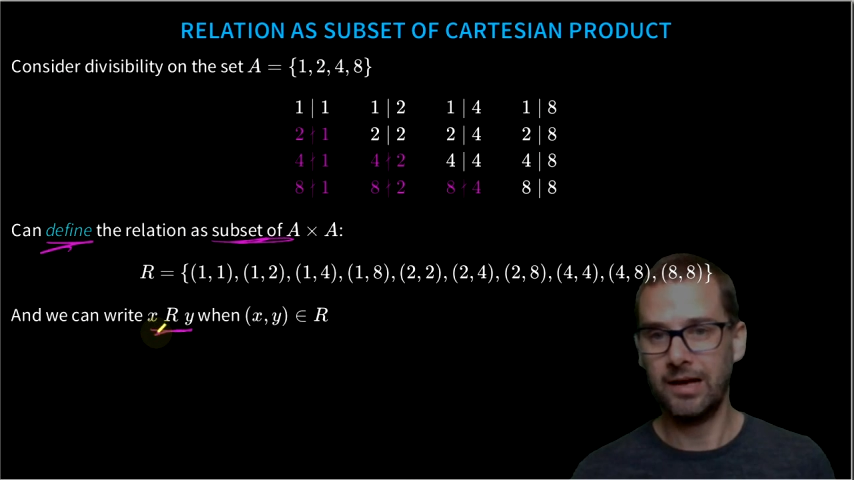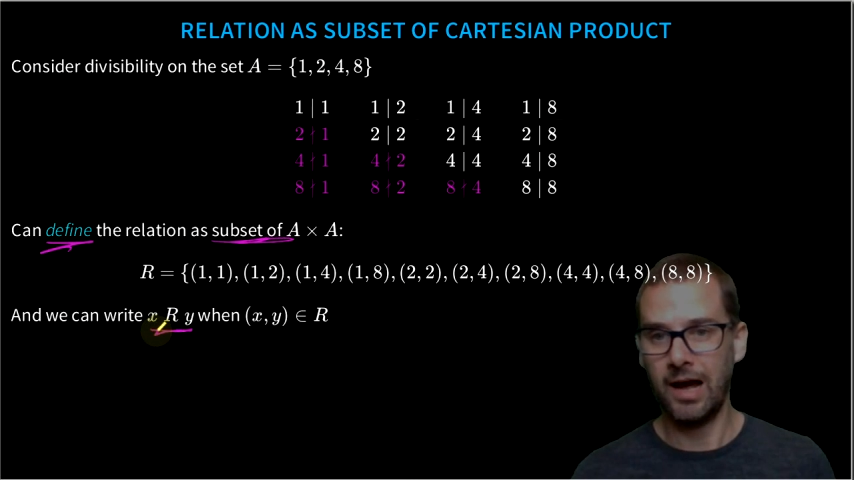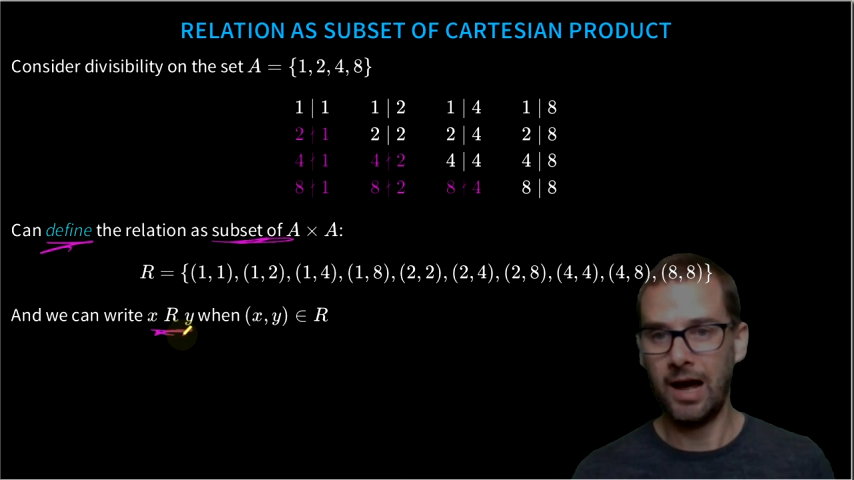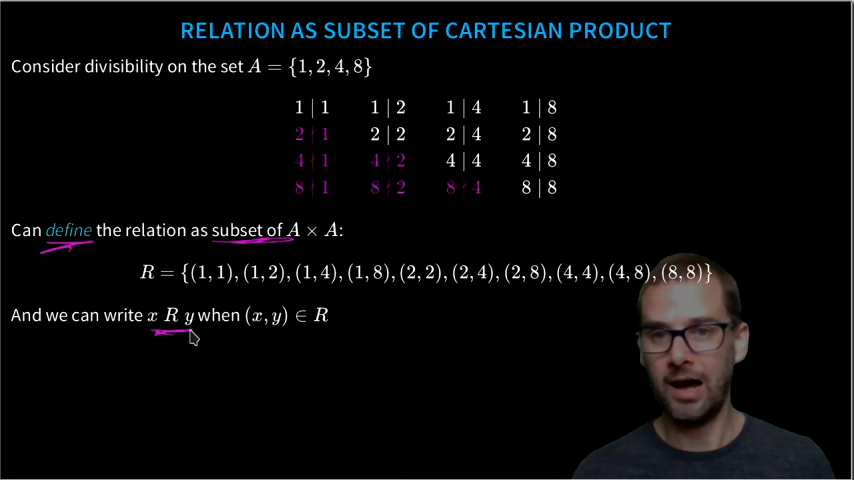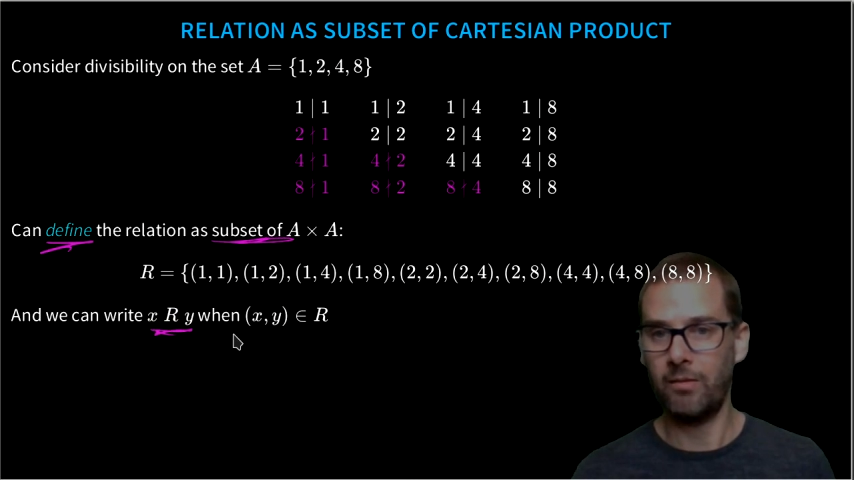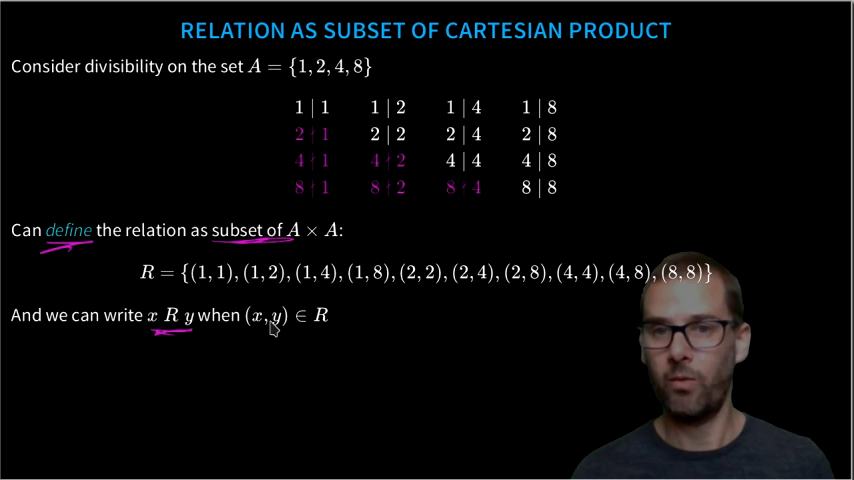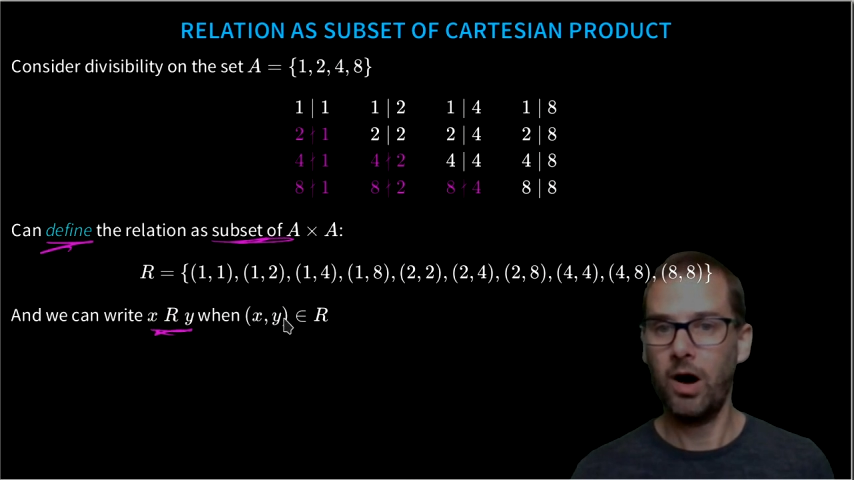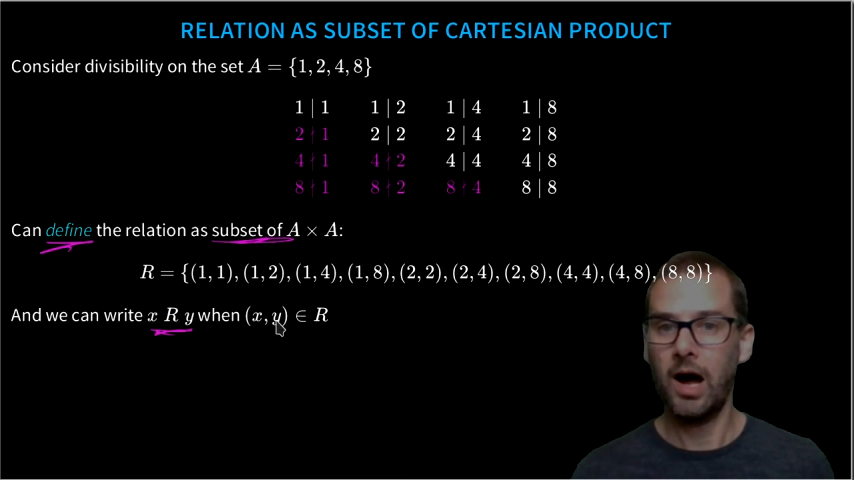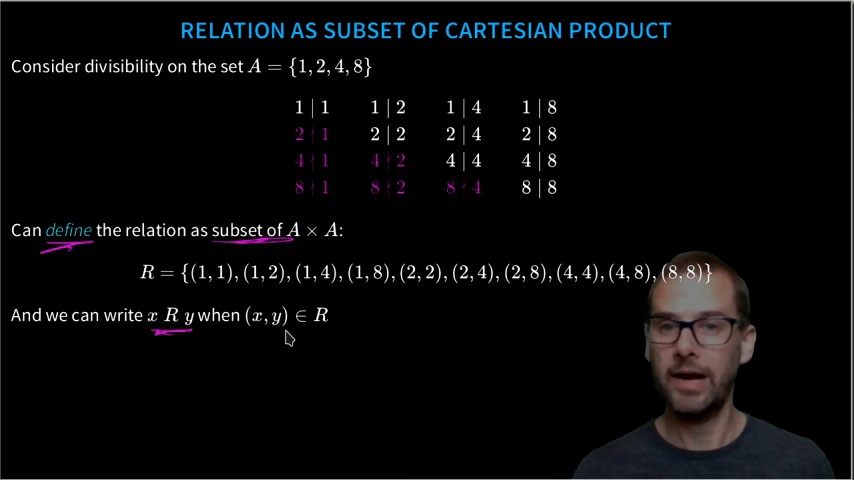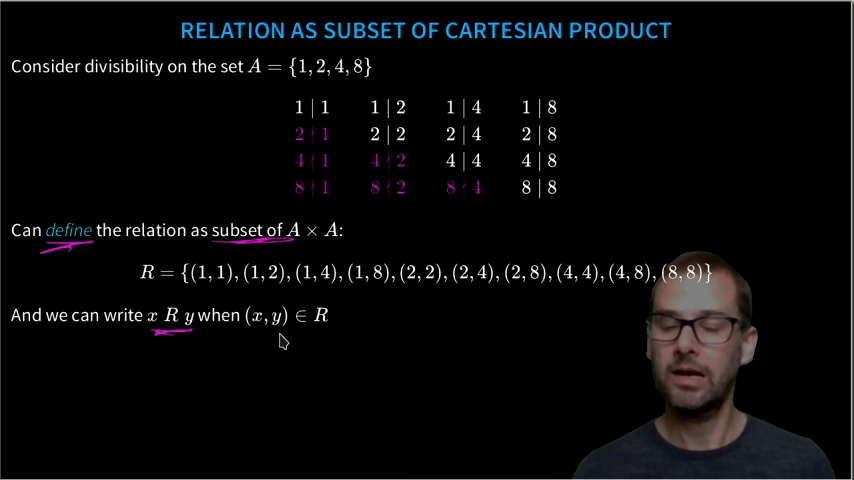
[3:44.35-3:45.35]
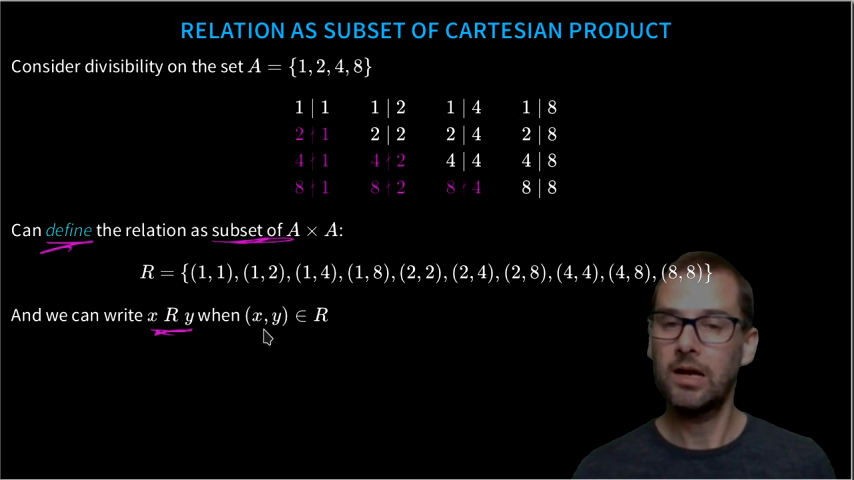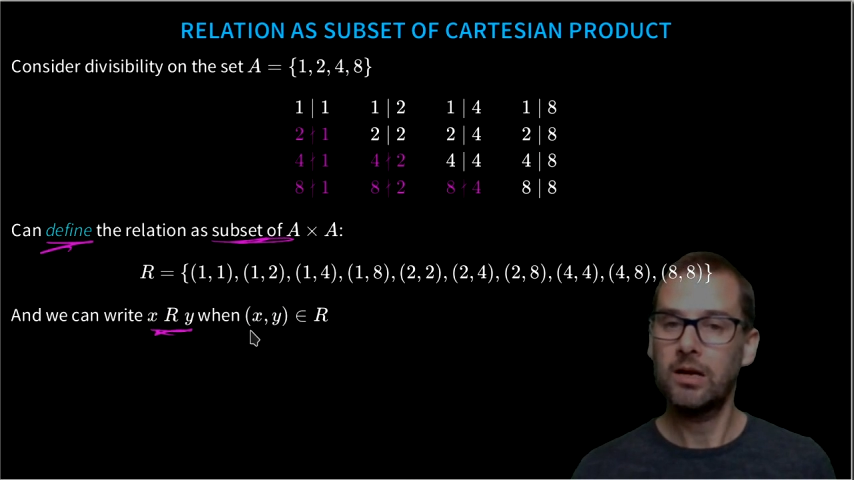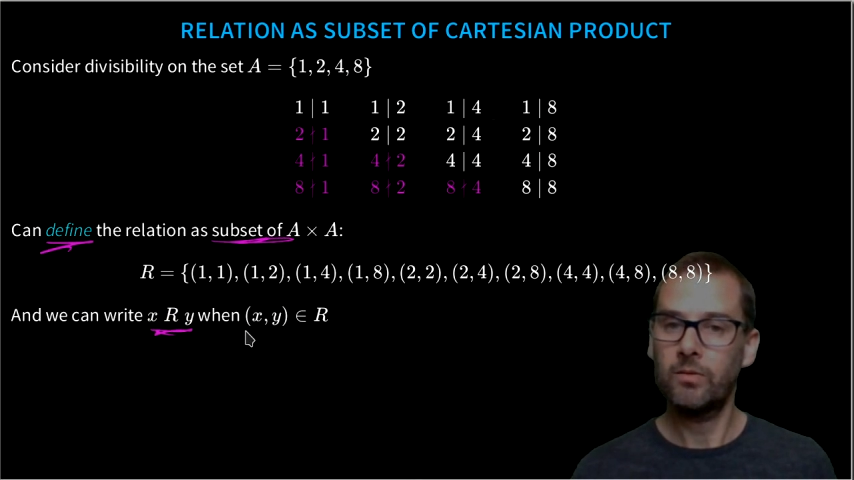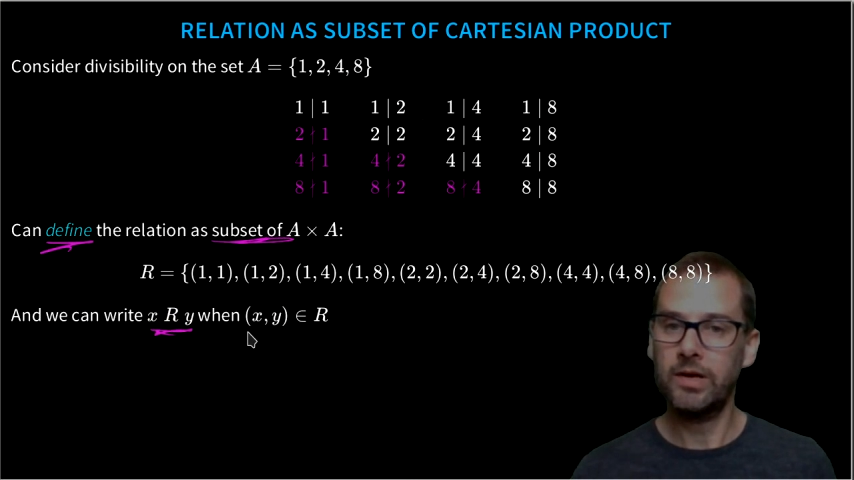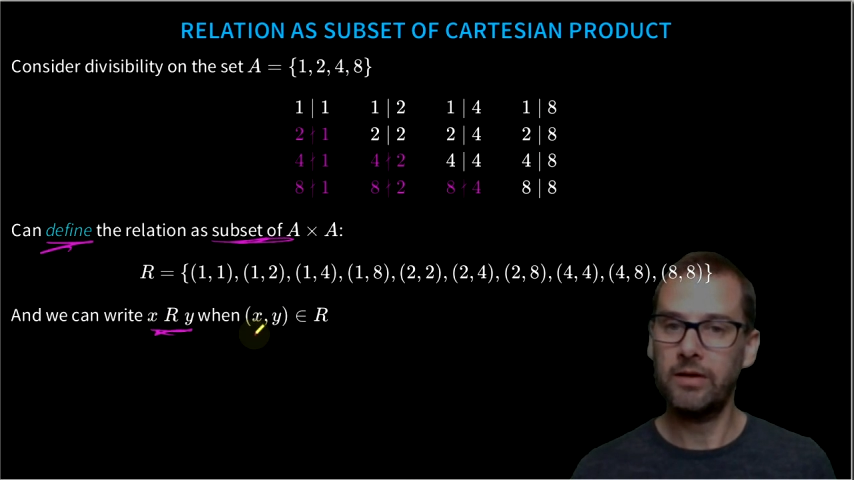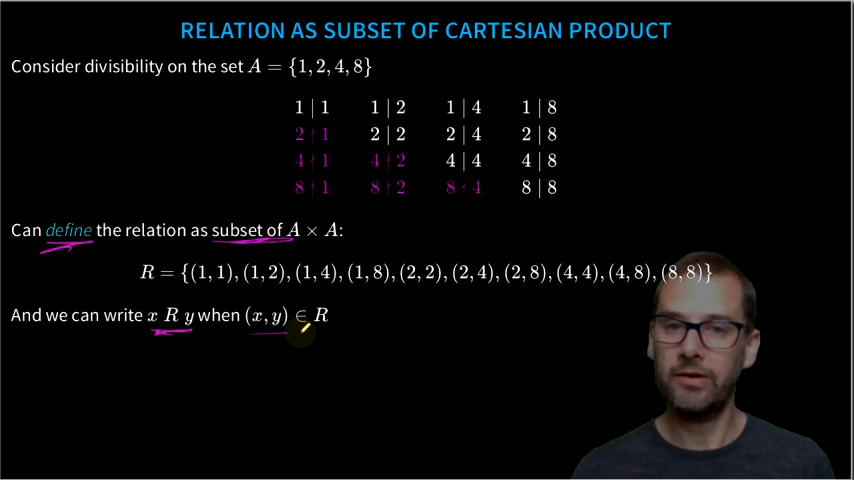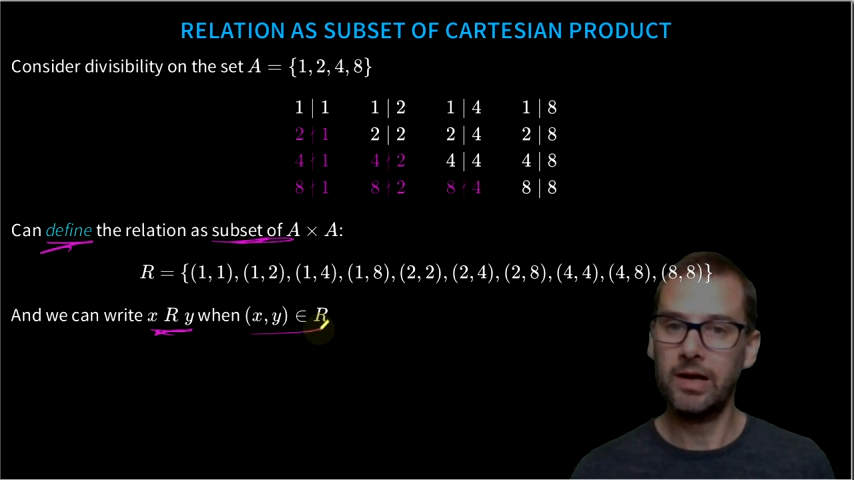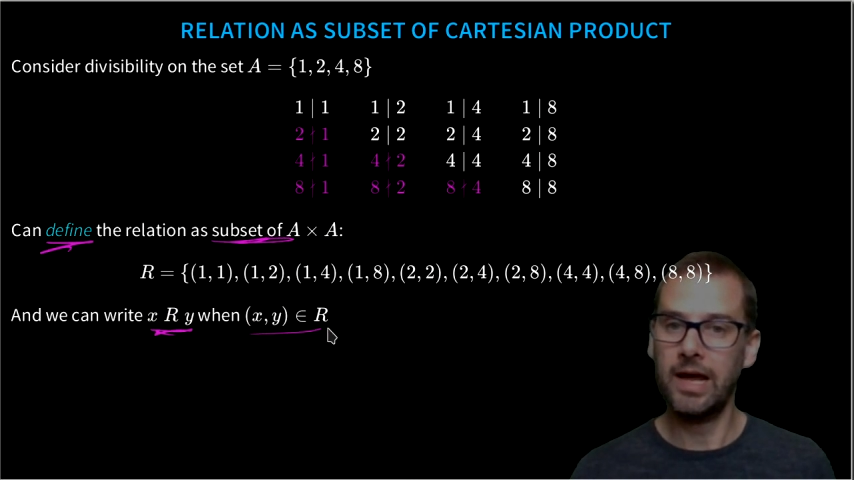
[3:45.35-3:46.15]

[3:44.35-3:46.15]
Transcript: r, y whenever